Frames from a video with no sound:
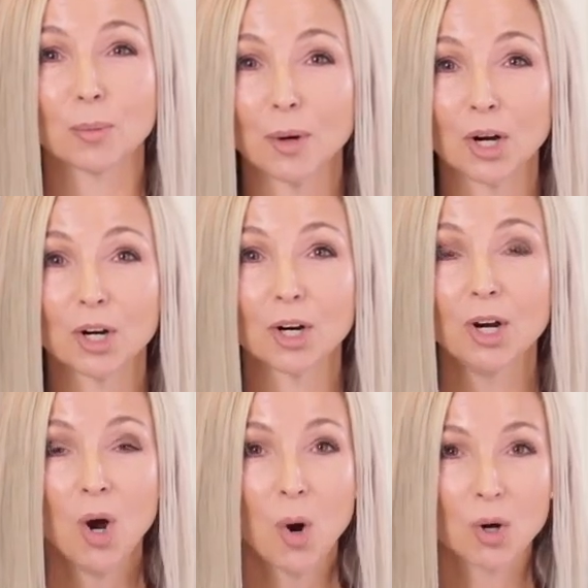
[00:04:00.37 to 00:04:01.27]
burger,
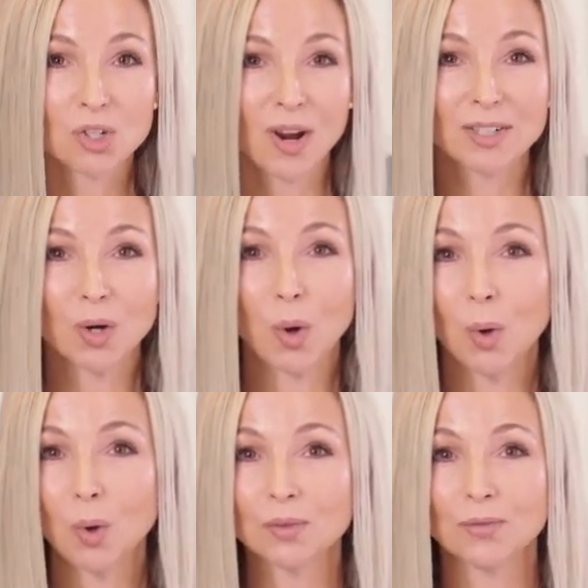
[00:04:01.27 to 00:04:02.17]
or trying to
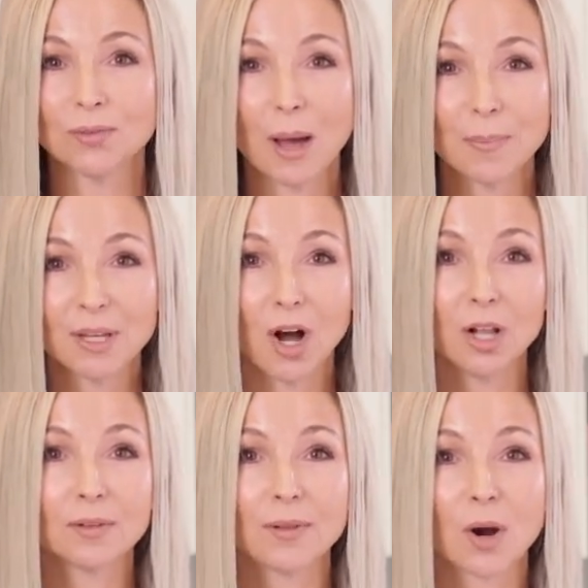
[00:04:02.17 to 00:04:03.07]
hold a floppy
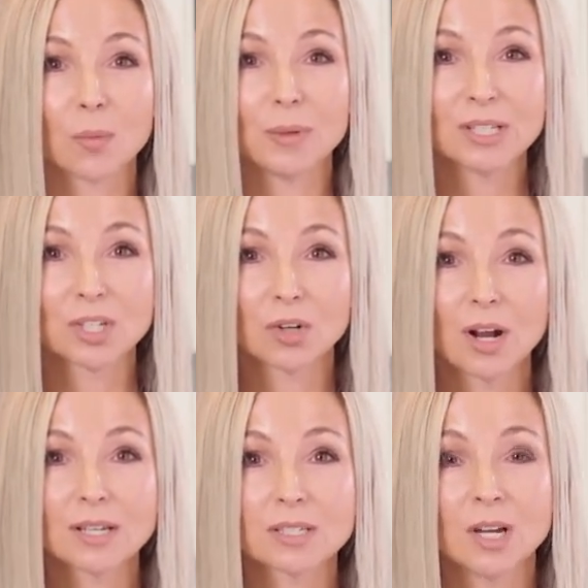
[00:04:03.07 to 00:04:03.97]
cauliflower pizza
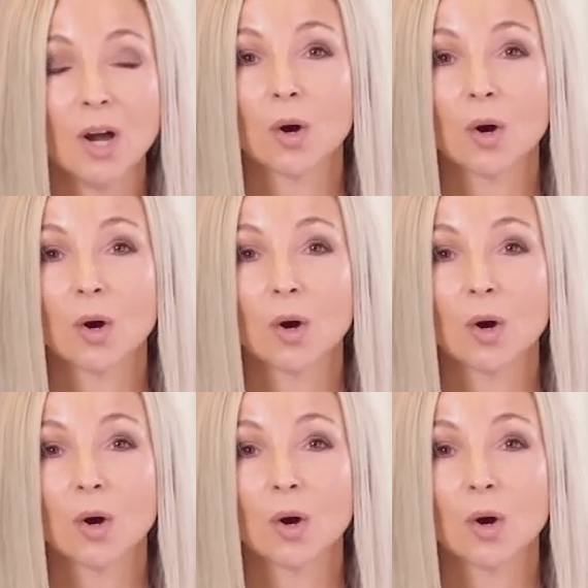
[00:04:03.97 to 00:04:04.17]
crust,